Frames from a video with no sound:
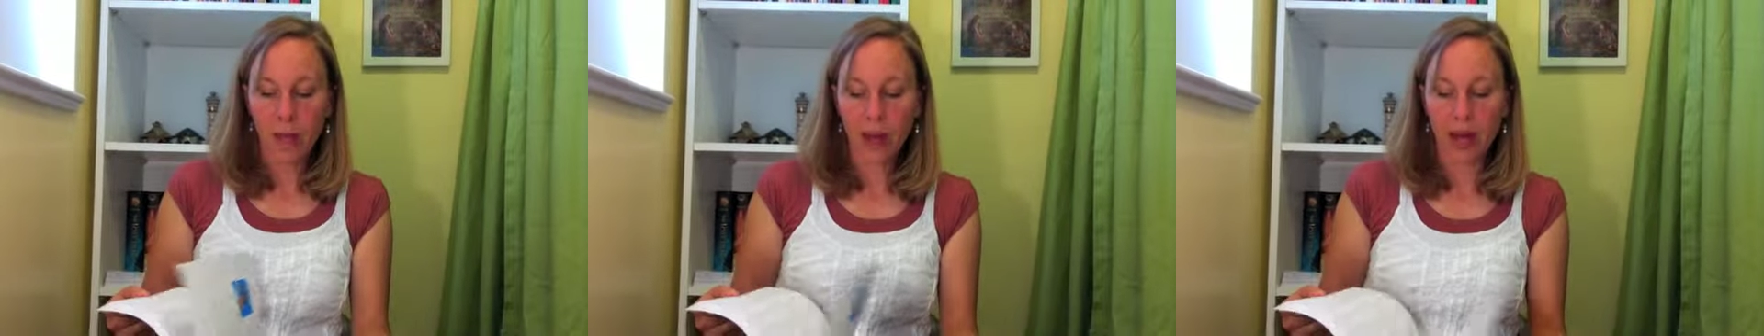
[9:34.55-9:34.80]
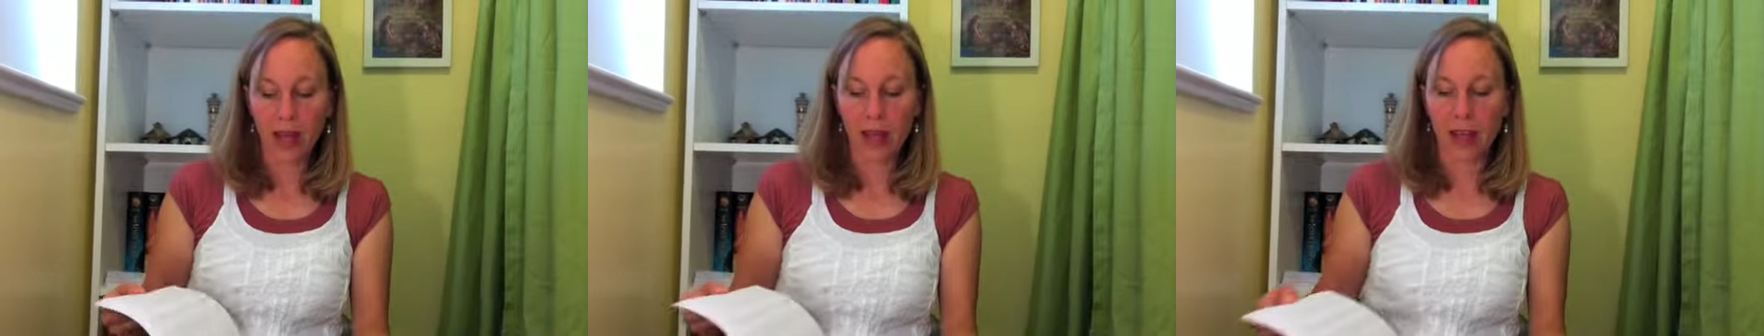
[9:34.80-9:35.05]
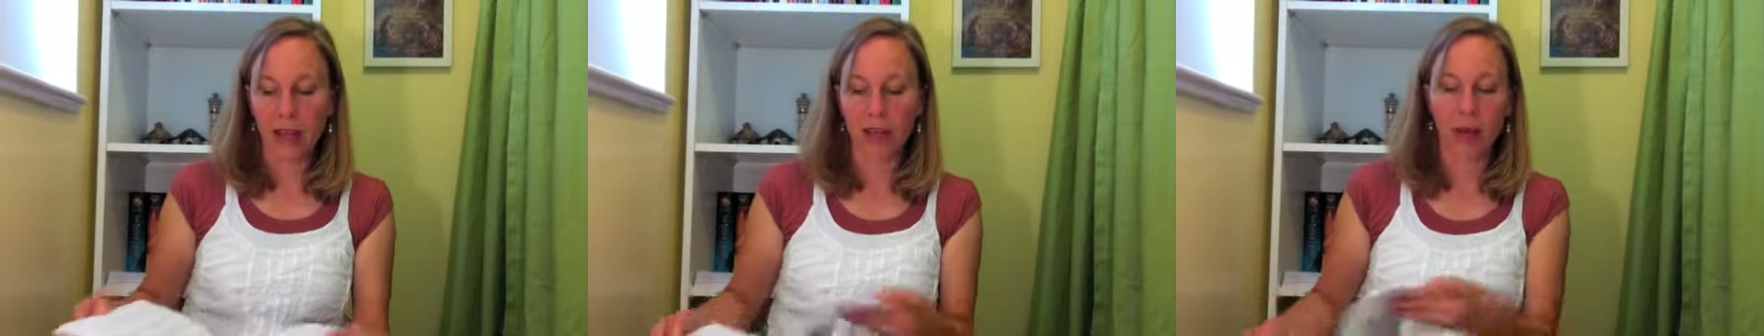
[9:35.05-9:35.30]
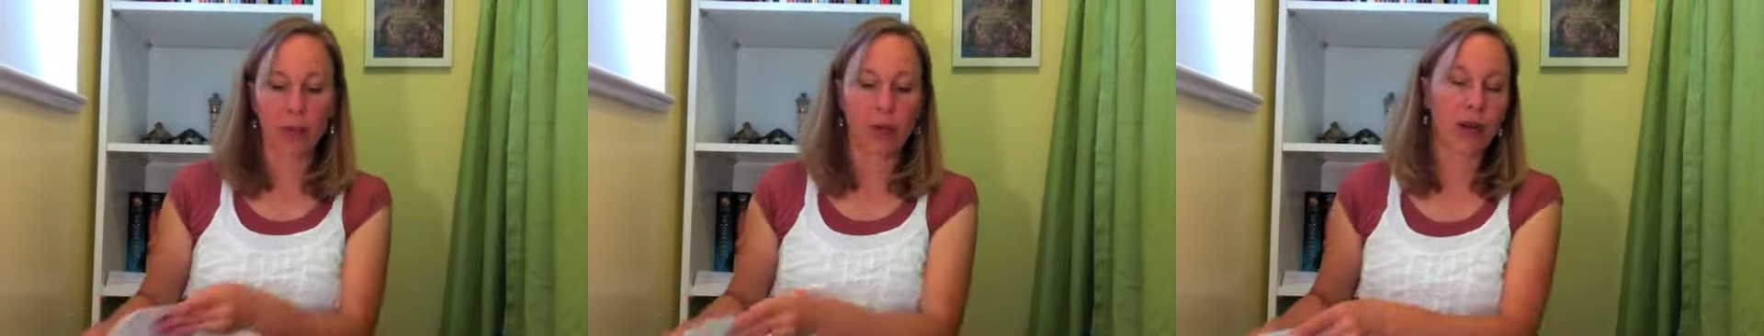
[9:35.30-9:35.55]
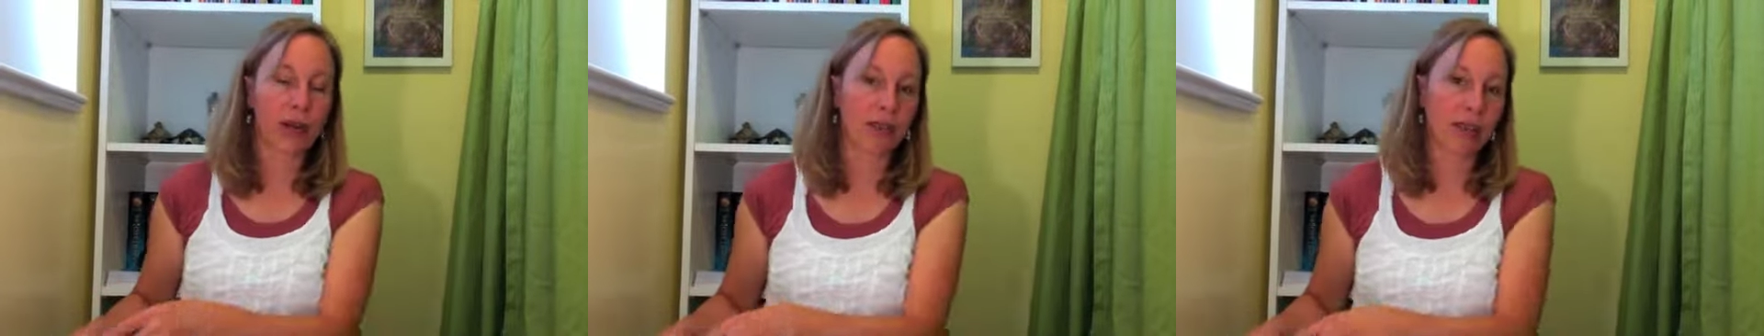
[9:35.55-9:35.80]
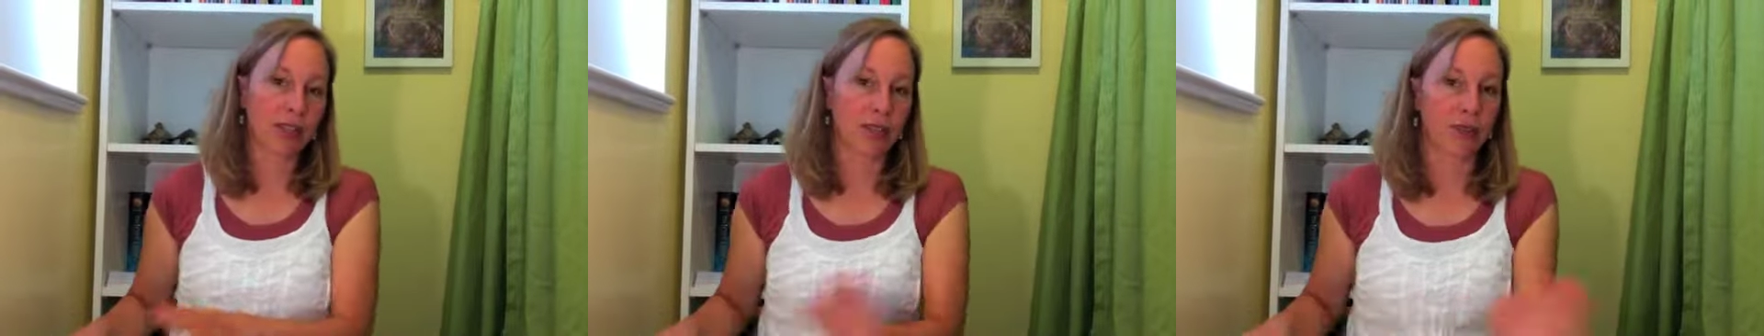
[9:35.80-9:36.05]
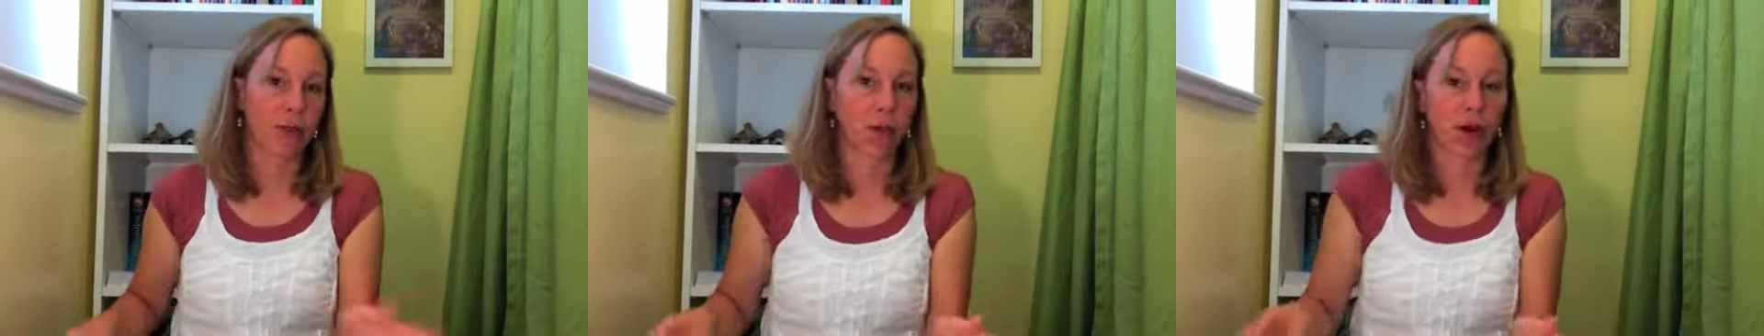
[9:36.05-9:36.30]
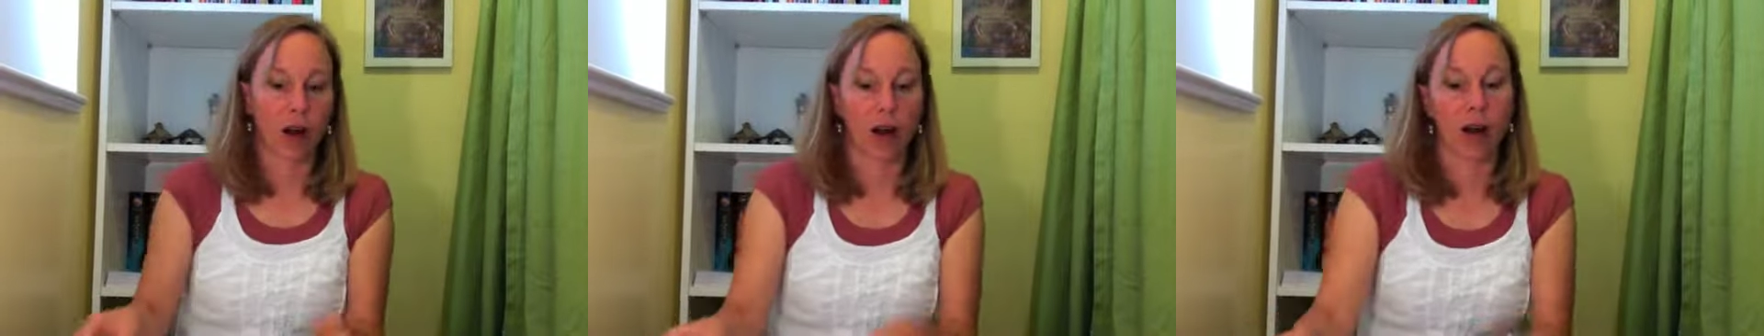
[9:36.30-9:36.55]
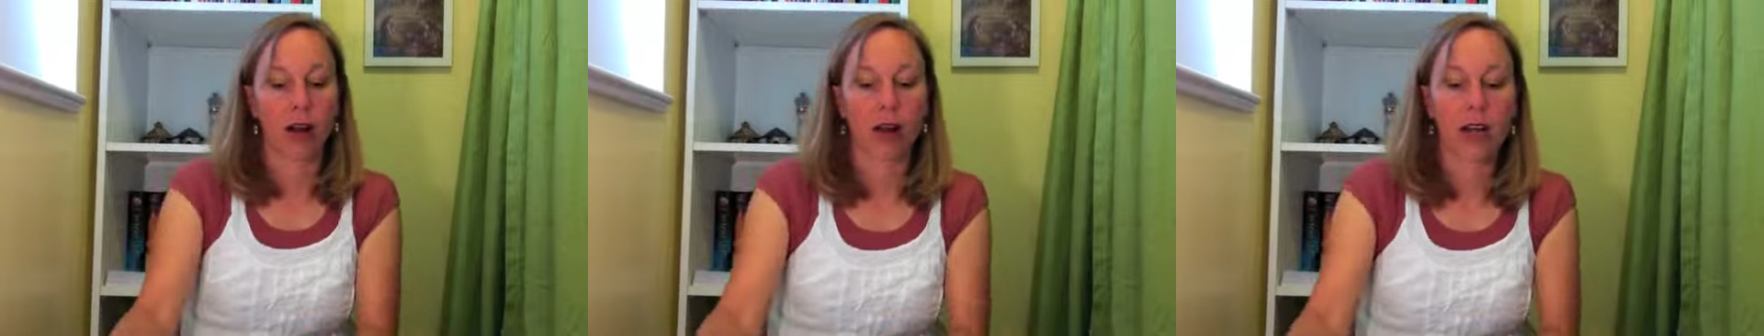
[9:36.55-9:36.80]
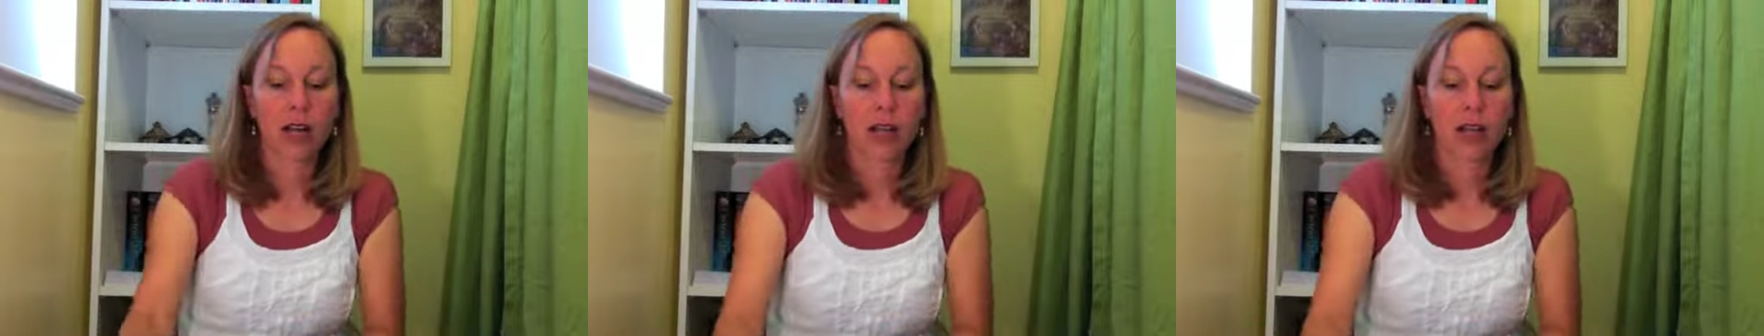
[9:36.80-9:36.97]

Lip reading: but the previous 4 are.